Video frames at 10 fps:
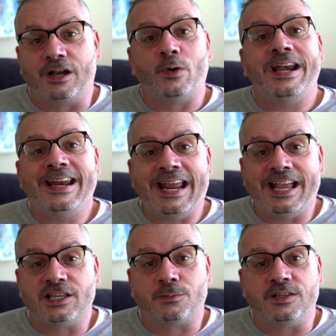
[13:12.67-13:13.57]
great
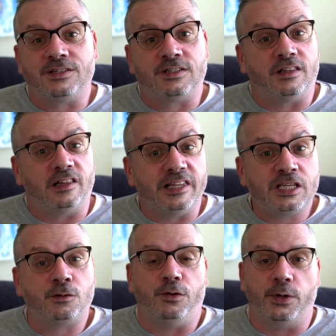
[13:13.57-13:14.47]
enhancements to the
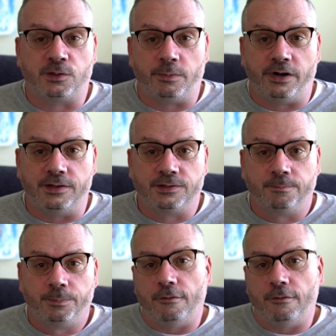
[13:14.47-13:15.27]
list view experience.